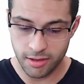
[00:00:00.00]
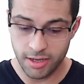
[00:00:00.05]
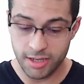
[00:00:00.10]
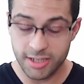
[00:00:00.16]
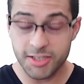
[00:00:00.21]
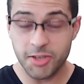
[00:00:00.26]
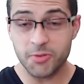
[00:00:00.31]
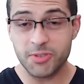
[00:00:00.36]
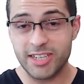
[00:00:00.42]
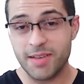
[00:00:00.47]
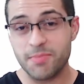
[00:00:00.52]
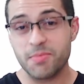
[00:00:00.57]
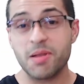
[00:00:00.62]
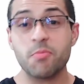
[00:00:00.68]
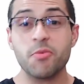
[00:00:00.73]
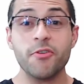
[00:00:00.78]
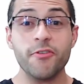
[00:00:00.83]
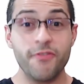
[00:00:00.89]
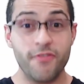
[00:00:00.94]
So tip
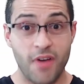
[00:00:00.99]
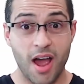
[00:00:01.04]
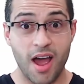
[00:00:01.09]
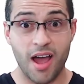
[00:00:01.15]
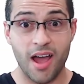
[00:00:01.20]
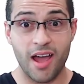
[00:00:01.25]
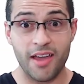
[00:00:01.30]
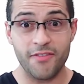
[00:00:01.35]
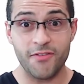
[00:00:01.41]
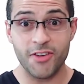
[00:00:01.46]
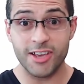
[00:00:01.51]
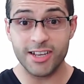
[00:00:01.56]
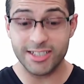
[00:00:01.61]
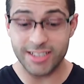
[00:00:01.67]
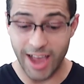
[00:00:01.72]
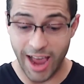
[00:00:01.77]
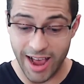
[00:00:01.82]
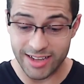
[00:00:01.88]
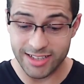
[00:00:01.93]
number 5
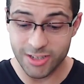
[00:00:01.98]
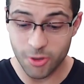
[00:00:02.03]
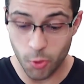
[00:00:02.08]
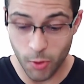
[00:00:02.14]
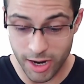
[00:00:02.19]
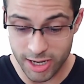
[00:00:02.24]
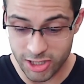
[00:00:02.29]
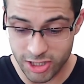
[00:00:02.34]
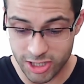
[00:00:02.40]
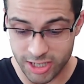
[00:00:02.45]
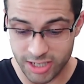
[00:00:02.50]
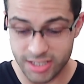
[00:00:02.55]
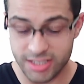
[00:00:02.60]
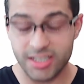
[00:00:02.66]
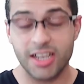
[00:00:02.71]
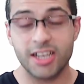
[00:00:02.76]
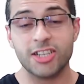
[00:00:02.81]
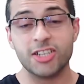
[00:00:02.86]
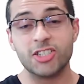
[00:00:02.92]
is ask
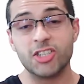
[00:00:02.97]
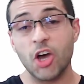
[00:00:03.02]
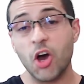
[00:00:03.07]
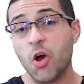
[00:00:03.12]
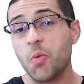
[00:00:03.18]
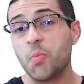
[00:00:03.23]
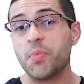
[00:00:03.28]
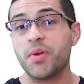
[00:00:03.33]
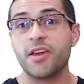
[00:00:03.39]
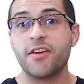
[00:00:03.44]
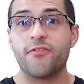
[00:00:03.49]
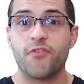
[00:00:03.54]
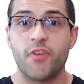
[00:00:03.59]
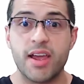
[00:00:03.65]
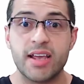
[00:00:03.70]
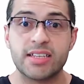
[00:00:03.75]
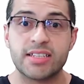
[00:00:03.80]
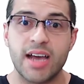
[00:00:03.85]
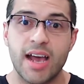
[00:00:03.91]
questions. Don't be
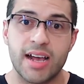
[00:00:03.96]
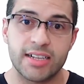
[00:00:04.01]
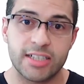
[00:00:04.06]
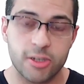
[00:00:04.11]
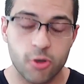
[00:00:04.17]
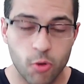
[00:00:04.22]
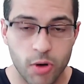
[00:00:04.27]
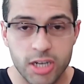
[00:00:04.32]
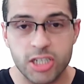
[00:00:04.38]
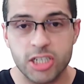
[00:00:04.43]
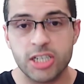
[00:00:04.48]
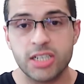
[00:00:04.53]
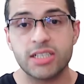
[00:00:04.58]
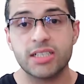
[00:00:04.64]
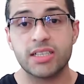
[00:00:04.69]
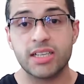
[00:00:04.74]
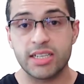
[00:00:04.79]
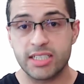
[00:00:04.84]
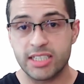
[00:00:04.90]
afraid to ask
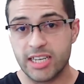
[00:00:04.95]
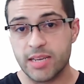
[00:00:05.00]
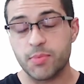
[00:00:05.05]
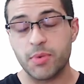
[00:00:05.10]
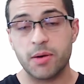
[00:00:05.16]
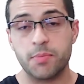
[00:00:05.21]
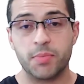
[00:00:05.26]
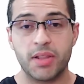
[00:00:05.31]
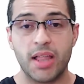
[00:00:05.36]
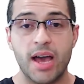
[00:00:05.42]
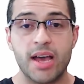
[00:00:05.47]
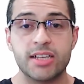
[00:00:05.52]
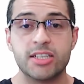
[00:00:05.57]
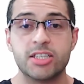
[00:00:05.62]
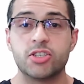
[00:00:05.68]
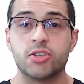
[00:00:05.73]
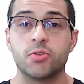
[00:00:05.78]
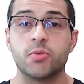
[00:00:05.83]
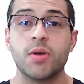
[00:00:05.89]
questions. This tip
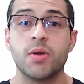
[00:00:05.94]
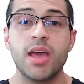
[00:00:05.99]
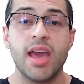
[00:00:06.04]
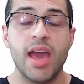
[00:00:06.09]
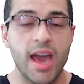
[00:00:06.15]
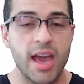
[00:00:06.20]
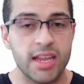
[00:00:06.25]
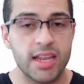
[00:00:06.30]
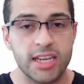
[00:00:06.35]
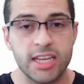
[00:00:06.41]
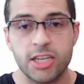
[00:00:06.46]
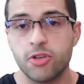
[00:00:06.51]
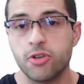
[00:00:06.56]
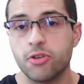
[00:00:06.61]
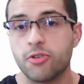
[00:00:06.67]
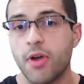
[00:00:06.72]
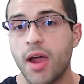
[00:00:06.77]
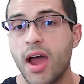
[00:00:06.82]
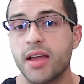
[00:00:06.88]
applies to any new
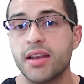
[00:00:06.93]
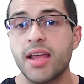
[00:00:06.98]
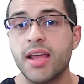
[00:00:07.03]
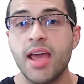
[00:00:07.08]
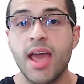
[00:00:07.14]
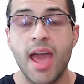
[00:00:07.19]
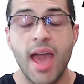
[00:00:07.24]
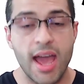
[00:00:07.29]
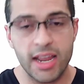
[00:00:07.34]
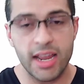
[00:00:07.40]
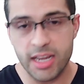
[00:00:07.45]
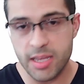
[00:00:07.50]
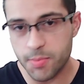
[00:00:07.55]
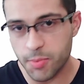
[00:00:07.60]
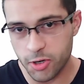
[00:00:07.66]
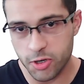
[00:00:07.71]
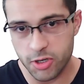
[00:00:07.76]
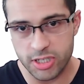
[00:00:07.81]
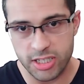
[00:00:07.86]
grad, any
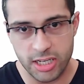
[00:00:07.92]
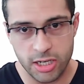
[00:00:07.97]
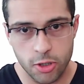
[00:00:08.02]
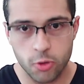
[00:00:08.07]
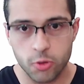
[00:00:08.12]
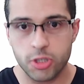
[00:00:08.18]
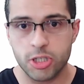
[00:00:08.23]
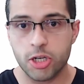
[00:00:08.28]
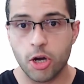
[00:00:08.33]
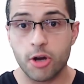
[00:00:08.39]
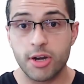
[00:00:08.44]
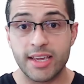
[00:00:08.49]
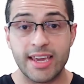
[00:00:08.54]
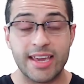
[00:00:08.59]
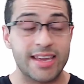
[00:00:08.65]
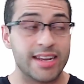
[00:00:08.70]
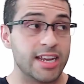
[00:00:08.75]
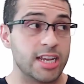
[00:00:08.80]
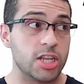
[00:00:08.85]
person who's starting
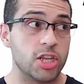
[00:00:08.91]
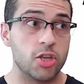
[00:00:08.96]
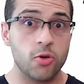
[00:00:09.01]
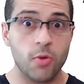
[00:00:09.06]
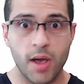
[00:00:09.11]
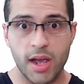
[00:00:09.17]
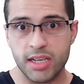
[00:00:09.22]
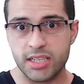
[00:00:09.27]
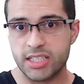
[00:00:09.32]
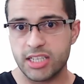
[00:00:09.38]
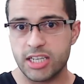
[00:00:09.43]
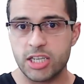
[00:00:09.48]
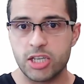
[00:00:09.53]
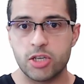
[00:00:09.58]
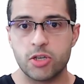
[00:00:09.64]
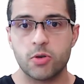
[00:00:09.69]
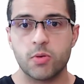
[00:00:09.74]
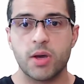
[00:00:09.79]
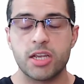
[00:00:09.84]
in a new
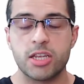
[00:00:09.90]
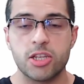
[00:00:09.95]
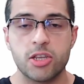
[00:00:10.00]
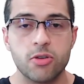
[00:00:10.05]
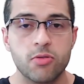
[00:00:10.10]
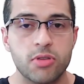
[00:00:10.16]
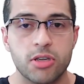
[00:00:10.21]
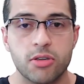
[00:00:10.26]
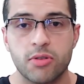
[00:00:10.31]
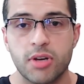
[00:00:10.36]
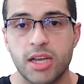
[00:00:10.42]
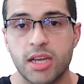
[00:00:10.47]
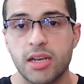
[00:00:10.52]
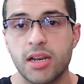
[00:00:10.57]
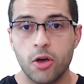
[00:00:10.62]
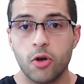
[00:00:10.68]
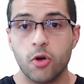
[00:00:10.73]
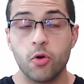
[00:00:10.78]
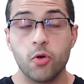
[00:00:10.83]
ICU, a new unit,
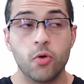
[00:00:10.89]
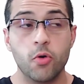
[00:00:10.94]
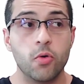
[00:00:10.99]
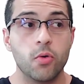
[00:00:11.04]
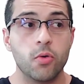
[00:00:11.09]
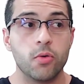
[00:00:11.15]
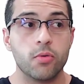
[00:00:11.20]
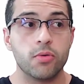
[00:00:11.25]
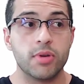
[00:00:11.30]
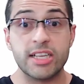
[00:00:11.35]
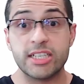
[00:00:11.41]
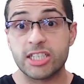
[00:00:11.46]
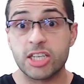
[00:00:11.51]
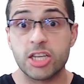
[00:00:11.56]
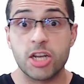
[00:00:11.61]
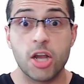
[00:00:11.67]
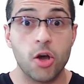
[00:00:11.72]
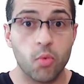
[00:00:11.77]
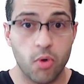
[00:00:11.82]
who needs
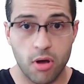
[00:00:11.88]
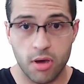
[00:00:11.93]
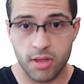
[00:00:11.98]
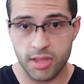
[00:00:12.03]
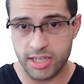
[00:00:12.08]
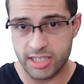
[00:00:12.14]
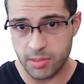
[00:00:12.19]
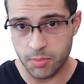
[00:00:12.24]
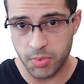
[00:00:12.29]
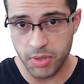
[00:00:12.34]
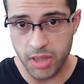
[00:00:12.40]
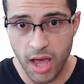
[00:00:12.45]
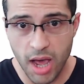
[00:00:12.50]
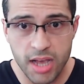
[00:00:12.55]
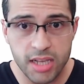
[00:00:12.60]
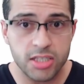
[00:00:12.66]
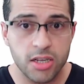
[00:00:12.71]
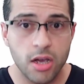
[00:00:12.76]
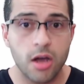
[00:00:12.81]
to know where all the
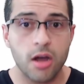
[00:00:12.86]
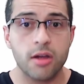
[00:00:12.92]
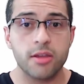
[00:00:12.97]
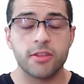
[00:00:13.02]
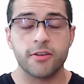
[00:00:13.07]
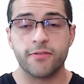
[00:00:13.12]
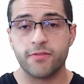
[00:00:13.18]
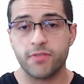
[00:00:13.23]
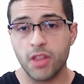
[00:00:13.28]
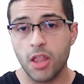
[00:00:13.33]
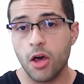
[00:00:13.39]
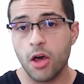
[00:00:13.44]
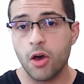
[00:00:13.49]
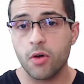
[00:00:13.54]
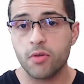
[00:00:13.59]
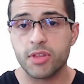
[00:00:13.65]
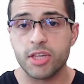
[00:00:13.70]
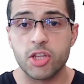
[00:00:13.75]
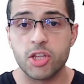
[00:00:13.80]
supplies are, the
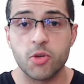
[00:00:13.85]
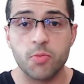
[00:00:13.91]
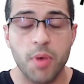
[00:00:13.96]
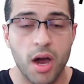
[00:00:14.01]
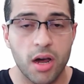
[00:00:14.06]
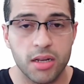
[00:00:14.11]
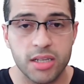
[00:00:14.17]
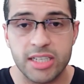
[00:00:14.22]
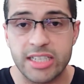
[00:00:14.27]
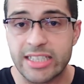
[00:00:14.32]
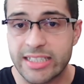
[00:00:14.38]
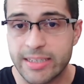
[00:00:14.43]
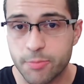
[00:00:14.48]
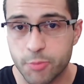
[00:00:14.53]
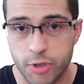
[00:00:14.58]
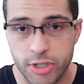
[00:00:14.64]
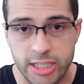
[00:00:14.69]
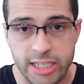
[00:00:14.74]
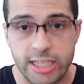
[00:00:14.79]
flow, the new policies and
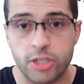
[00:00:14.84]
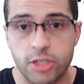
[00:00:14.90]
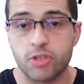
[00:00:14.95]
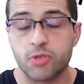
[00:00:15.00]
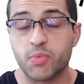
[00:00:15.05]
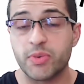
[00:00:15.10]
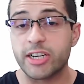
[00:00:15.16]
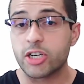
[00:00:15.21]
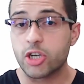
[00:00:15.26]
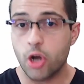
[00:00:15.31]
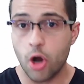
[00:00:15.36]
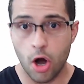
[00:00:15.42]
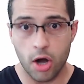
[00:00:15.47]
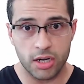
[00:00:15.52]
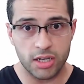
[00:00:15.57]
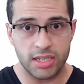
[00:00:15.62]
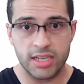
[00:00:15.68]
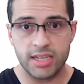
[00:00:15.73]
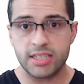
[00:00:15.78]
procedures.
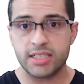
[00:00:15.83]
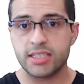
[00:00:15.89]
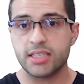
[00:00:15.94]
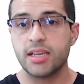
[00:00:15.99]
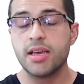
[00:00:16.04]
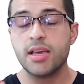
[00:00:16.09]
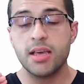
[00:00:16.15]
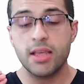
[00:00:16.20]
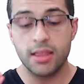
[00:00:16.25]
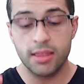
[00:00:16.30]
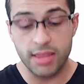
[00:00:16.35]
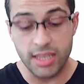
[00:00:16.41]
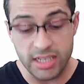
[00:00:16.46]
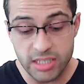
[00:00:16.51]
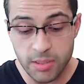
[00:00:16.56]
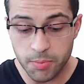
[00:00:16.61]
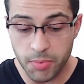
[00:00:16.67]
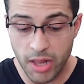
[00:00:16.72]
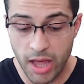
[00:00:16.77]
Regardless,
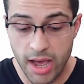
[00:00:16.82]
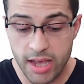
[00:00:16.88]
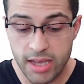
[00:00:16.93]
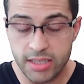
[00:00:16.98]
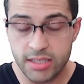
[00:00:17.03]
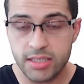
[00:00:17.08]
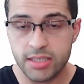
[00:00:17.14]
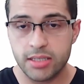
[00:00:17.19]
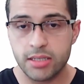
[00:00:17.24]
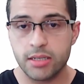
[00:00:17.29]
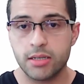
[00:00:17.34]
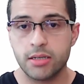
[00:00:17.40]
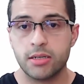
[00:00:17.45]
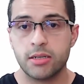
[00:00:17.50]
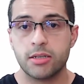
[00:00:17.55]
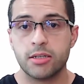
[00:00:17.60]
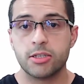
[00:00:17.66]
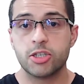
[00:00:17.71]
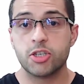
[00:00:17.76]
this applies
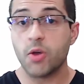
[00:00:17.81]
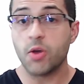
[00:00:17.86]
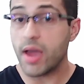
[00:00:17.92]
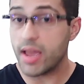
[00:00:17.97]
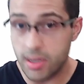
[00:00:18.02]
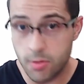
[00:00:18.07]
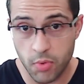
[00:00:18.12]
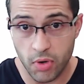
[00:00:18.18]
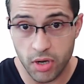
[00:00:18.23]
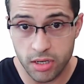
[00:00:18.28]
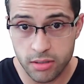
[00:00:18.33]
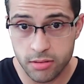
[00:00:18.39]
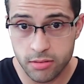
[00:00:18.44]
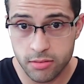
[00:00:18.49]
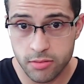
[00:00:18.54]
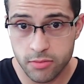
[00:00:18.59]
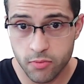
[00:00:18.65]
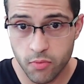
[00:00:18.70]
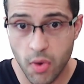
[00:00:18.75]
to anyone,
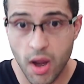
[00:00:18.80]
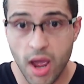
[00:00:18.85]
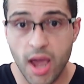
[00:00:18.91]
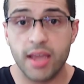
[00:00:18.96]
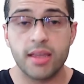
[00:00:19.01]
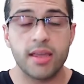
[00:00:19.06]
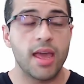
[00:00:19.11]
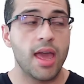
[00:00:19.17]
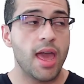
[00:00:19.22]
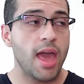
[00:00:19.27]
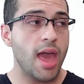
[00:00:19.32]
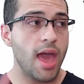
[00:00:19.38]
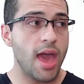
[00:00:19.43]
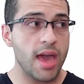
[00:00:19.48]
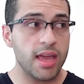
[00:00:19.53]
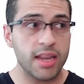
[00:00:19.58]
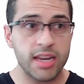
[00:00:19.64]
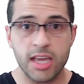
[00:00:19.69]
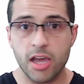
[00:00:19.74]
right?
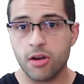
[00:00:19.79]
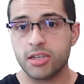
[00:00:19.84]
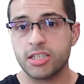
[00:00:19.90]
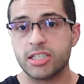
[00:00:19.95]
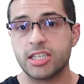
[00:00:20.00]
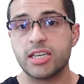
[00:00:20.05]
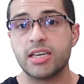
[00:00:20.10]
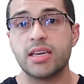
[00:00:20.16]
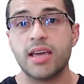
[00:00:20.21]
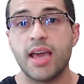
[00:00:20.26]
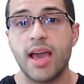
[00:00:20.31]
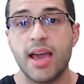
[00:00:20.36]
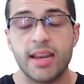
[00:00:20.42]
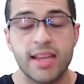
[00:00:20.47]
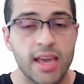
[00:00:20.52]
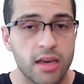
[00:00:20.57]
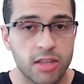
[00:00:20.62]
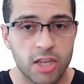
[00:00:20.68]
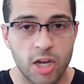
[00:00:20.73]
Any RT,
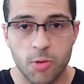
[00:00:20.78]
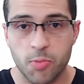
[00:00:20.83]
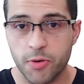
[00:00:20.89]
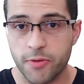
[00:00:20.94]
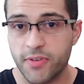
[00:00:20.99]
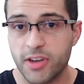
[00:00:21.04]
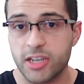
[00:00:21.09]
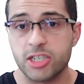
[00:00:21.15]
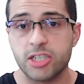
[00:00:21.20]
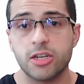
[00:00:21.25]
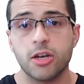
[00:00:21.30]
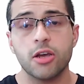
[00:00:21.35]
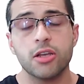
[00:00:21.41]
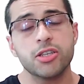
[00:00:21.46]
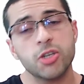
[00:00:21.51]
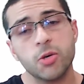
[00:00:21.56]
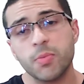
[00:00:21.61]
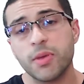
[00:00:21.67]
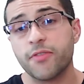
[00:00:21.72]
any healthcare profession,
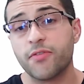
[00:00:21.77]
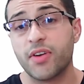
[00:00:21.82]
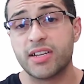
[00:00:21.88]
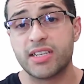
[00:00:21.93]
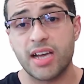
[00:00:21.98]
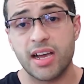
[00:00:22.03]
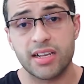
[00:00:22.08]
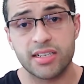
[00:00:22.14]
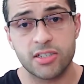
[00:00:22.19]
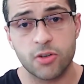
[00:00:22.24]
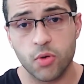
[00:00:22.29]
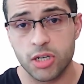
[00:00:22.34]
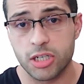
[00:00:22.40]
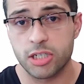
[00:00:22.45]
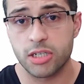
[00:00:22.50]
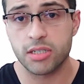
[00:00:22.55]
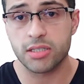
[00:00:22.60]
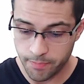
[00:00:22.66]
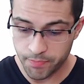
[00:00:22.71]
don't be afraid to ask
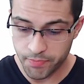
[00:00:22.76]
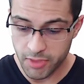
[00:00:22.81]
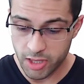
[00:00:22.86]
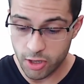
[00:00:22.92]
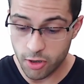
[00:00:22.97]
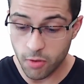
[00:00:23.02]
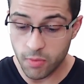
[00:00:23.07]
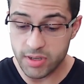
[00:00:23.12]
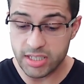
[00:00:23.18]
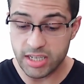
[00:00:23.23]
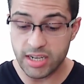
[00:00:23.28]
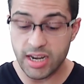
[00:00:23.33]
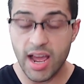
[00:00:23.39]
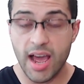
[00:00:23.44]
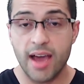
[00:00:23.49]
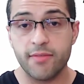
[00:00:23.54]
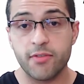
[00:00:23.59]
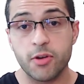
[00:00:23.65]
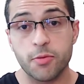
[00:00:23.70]
questions. You're always going to
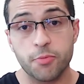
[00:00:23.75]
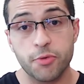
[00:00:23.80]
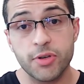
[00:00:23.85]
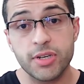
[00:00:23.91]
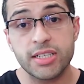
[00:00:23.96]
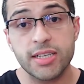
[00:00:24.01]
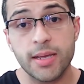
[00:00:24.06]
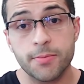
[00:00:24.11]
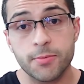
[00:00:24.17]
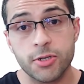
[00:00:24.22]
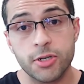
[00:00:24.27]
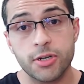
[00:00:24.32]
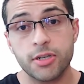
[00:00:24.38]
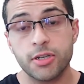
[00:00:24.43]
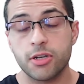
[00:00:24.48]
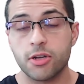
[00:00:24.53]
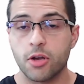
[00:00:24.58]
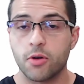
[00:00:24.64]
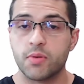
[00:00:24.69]
have your preceptor,
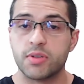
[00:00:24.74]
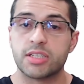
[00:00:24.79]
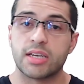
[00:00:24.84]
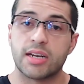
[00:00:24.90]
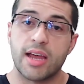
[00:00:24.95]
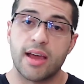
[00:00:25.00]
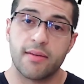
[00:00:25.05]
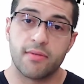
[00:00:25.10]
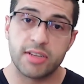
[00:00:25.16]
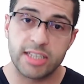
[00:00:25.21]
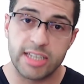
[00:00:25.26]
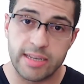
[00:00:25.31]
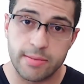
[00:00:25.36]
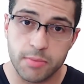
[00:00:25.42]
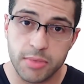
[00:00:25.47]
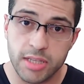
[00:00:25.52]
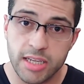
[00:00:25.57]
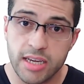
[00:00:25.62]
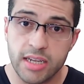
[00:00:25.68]
you're always going to have a
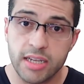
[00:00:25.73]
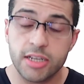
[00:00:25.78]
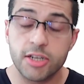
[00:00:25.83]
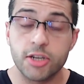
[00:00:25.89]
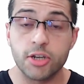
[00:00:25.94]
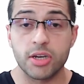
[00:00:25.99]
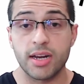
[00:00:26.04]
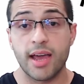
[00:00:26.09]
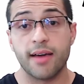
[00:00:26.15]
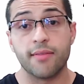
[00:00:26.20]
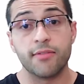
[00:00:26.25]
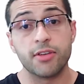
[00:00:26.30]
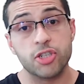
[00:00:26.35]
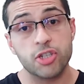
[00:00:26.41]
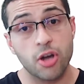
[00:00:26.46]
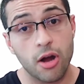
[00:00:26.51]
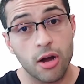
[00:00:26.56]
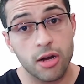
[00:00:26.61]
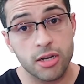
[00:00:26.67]
team lead, you're going to have a
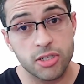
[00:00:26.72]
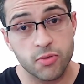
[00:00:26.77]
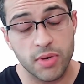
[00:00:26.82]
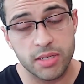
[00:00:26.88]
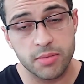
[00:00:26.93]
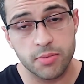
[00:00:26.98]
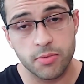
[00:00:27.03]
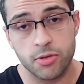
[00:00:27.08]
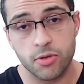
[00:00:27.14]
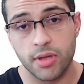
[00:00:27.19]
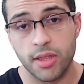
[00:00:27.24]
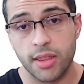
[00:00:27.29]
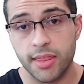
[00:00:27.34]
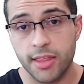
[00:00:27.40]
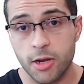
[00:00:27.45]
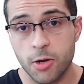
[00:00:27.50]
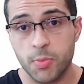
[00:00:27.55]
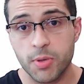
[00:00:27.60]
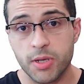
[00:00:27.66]
charge respiratory
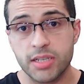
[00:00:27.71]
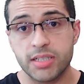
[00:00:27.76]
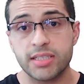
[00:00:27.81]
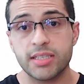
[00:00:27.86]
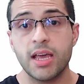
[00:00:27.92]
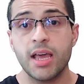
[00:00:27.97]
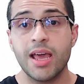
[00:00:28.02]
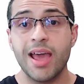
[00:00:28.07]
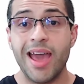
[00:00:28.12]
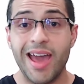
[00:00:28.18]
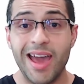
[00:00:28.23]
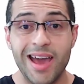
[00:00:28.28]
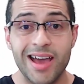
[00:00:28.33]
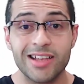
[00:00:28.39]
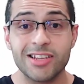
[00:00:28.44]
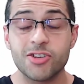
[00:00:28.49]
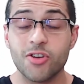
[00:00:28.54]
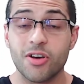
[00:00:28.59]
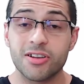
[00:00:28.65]
therapist,
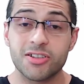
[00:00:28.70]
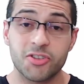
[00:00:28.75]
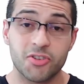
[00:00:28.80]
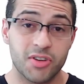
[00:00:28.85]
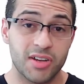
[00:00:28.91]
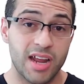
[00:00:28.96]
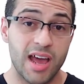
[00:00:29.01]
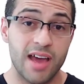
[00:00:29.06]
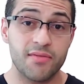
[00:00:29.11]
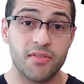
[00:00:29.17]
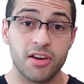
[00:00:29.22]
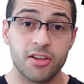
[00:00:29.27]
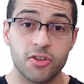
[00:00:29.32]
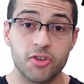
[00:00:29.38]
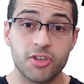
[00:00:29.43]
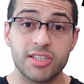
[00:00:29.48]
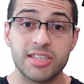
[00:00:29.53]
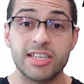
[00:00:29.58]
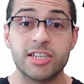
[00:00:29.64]
and you're also going to have other
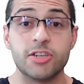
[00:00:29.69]
senior